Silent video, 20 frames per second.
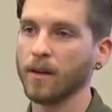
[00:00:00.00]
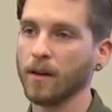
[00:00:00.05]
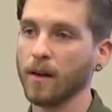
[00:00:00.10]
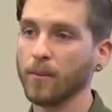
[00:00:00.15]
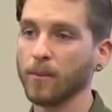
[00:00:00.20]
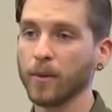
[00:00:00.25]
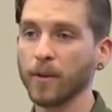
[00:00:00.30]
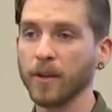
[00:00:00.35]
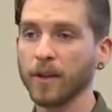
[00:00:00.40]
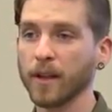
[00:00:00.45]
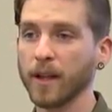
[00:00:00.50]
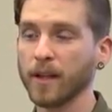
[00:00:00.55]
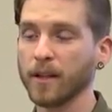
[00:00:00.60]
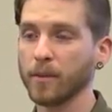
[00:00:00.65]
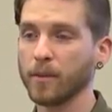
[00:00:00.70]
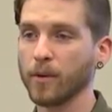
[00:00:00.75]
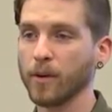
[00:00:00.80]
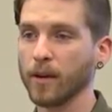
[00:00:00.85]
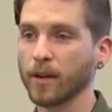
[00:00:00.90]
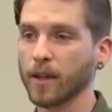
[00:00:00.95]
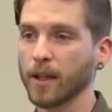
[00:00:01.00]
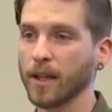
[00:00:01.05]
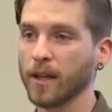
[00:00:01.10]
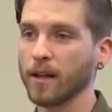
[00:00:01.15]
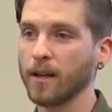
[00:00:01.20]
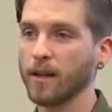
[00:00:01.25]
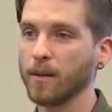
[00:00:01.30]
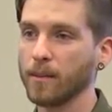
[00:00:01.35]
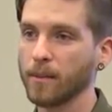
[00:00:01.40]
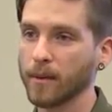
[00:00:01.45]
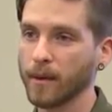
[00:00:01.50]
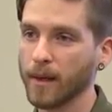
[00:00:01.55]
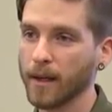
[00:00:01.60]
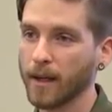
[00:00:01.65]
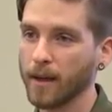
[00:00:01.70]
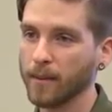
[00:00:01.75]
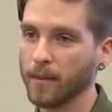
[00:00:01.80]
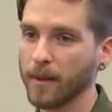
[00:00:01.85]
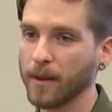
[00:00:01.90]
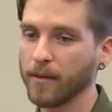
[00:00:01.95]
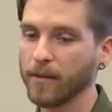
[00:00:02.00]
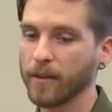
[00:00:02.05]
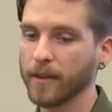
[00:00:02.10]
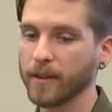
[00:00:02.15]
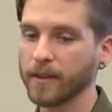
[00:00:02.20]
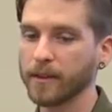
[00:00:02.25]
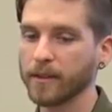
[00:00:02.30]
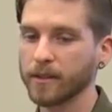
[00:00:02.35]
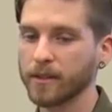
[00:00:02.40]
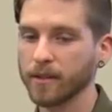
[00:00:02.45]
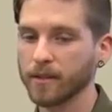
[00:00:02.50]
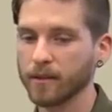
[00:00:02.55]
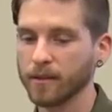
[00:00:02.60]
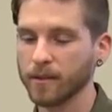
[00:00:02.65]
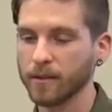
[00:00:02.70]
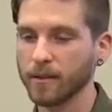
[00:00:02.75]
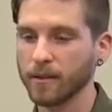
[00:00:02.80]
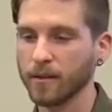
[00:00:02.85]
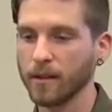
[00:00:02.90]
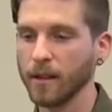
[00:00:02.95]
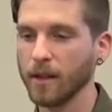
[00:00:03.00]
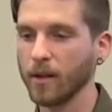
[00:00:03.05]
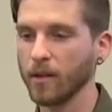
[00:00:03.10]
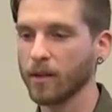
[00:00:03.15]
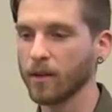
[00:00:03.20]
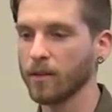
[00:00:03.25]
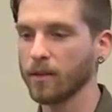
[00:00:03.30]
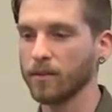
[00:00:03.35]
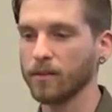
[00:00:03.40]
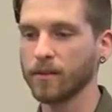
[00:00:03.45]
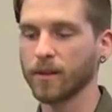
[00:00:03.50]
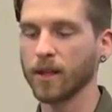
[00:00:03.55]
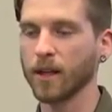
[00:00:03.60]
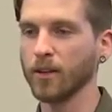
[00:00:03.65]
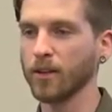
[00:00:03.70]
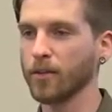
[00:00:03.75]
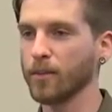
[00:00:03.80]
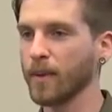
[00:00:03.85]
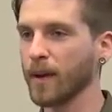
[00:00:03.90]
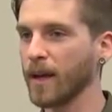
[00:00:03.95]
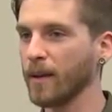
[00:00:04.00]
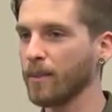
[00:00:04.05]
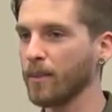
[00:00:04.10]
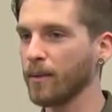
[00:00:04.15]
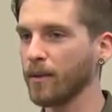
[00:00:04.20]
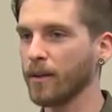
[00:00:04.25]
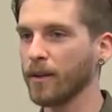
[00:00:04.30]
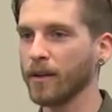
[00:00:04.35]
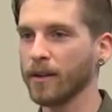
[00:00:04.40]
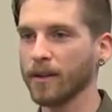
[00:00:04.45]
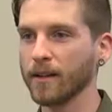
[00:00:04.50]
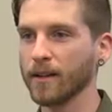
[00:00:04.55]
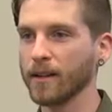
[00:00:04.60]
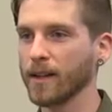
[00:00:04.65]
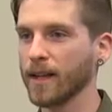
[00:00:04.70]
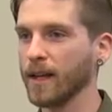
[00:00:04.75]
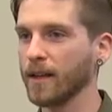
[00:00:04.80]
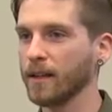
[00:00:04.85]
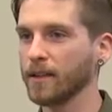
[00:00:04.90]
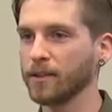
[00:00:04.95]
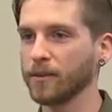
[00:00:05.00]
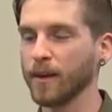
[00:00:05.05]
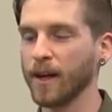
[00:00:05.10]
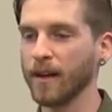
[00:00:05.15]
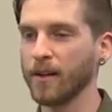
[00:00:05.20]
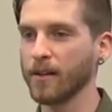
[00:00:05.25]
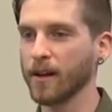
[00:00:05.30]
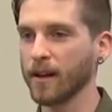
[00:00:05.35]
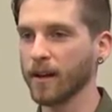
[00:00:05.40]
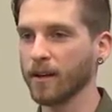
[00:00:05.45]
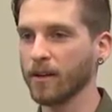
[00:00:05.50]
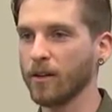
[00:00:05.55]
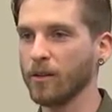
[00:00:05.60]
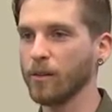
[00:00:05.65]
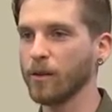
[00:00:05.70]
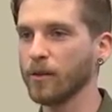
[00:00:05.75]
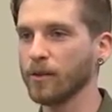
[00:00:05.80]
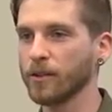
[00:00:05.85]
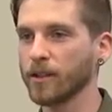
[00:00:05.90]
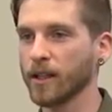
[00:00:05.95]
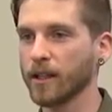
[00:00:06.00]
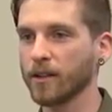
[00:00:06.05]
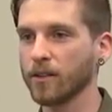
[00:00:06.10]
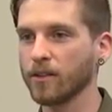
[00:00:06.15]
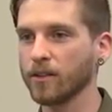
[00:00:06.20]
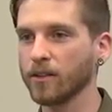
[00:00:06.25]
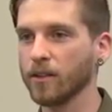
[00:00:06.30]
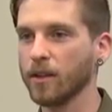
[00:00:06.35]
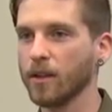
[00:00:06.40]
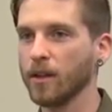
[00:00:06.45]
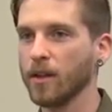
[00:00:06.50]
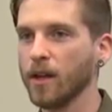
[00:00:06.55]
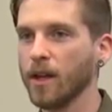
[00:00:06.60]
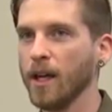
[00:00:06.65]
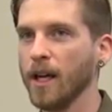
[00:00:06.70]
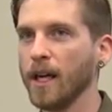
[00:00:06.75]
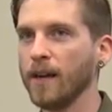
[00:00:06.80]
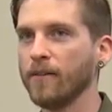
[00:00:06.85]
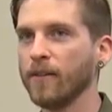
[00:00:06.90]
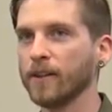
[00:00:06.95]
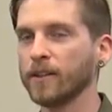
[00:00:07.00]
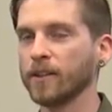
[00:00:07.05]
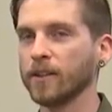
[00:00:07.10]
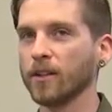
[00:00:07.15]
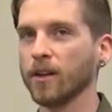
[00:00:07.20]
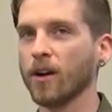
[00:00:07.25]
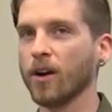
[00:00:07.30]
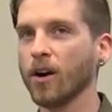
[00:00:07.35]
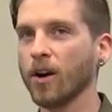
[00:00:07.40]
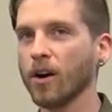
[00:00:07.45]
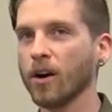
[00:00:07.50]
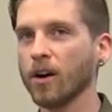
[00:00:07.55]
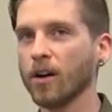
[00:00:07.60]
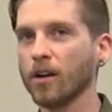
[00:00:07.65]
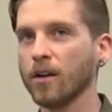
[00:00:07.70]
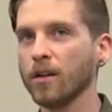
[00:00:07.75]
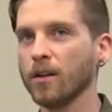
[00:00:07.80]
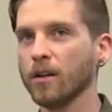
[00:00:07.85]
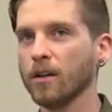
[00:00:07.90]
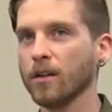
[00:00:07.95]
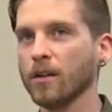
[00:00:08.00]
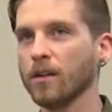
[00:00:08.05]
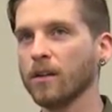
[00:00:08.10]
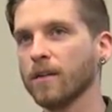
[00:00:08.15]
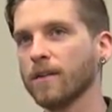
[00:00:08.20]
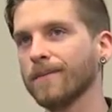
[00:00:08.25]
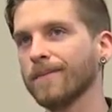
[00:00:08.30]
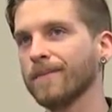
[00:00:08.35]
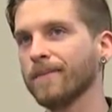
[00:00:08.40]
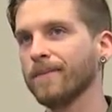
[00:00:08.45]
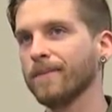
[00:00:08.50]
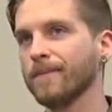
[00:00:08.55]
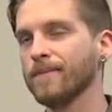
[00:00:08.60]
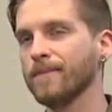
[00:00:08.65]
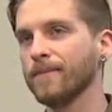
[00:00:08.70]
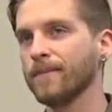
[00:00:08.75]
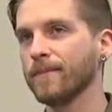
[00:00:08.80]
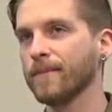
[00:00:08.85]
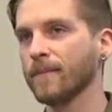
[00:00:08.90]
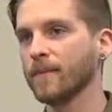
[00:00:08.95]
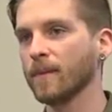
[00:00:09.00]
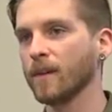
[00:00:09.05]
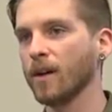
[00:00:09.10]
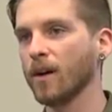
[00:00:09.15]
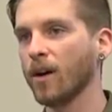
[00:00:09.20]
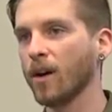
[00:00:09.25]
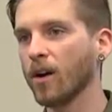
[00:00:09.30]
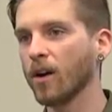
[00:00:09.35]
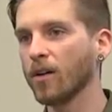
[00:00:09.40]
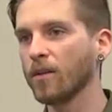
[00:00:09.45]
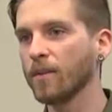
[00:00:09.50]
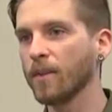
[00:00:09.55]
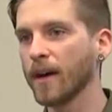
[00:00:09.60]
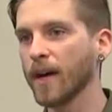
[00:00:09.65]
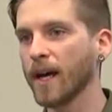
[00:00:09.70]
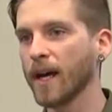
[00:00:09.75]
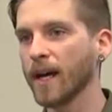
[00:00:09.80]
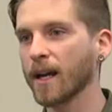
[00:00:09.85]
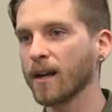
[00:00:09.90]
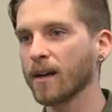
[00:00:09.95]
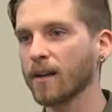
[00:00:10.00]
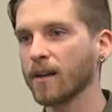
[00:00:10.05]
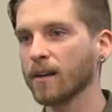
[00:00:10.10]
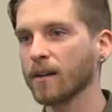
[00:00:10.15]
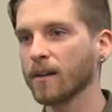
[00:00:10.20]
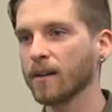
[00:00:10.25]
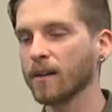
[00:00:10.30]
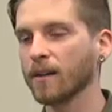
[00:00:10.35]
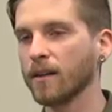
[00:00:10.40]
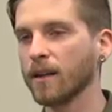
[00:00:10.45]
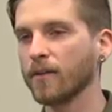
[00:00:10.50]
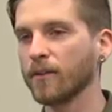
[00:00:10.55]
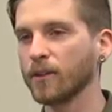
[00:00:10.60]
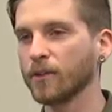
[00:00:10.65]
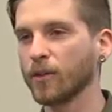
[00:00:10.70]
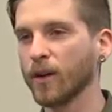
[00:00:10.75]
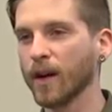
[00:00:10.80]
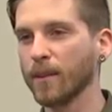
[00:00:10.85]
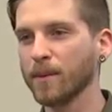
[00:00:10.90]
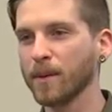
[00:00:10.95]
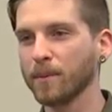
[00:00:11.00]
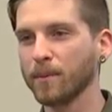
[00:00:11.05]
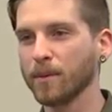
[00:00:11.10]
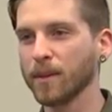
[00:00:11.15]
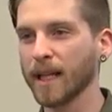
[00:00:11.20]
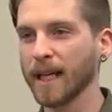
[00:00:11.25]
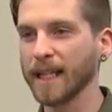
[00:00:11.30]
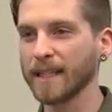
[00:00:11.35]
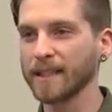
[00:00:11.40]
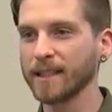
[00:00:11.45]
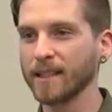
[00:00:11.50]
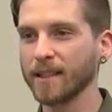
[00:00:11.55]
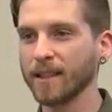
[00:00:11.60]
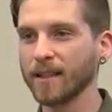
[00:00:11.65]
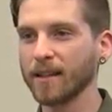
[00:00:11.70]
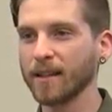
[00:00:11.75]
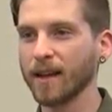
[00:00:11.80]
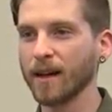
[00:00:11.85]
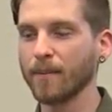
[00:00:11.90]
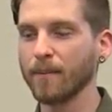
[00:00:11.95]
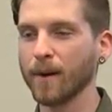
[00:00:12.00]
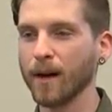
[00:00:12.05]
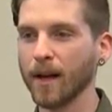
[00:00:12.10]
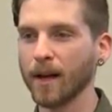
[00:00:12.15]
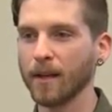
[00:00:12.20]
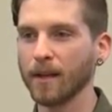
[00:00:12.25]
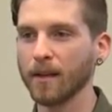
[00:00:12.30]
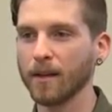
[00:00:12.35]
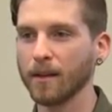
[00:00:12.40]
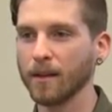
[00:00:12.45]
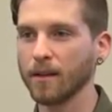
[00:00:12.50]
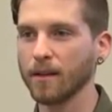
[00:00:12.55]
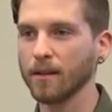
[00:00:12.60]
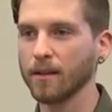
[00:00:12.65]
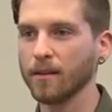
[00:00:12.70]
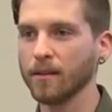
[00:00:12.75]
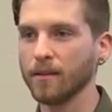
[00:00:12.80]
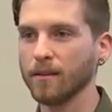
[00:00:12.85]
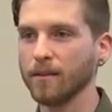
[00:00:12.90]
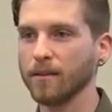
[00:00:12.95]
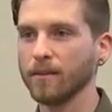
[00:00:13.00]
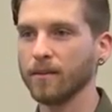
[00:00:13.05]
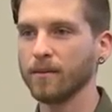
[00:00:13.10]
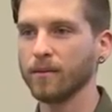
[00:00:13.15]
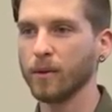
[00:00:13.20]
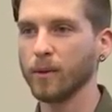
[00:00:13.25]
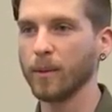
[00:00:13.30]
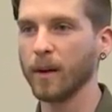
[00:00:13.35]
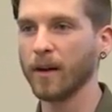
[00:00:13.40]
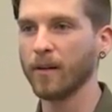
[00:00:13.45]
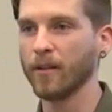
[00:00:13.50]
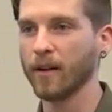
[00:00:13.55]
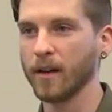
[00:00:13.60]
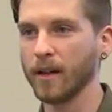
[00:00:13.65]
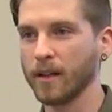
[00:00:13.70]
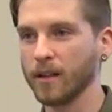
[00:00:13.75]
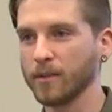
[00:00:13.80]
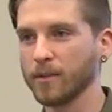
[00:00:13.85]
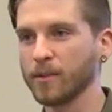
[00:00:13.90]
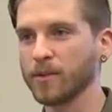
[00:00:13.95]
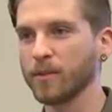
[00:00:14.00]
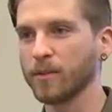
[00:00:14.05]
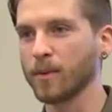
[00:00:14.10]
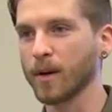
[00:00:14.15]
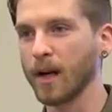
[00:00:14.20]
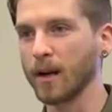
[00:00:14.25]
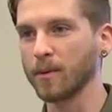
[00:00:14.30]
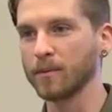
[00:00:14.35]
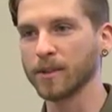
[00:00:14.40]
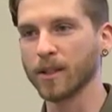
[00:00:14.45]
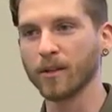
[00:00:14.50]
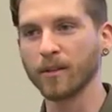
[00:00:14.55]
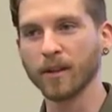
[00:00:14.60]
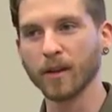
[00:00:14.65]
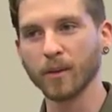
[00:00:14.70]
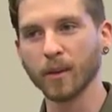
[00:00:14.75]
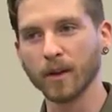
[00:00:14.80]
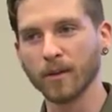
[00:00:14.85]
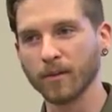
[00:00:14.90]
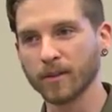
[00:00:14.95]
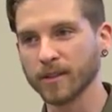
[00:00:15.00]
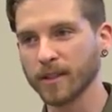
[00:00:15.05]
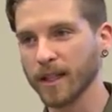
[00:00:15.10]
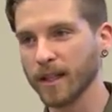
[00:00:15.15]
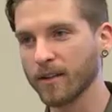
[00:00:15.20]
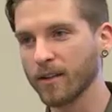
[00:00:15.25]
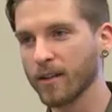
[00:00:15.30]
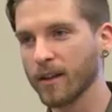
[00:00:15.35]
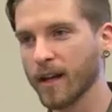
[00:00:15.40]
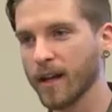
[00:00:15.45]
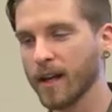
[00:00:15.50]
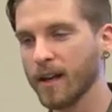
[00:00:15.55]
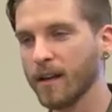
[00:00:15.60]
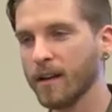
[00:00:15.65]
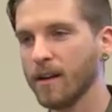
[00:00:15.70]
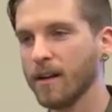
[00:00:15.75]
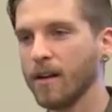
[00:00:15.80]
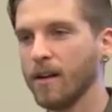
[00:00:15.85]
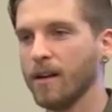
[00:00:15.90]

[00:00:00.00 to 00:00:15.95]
I'm really glad you brought that up. Um, if it's, you know, colored paper or anything like that, doesn't matter. That can all be recycled. If it's a hard, a hard back, if it's wrapped in plastic, that might, we might run into some problems. I don't think we can recycle that.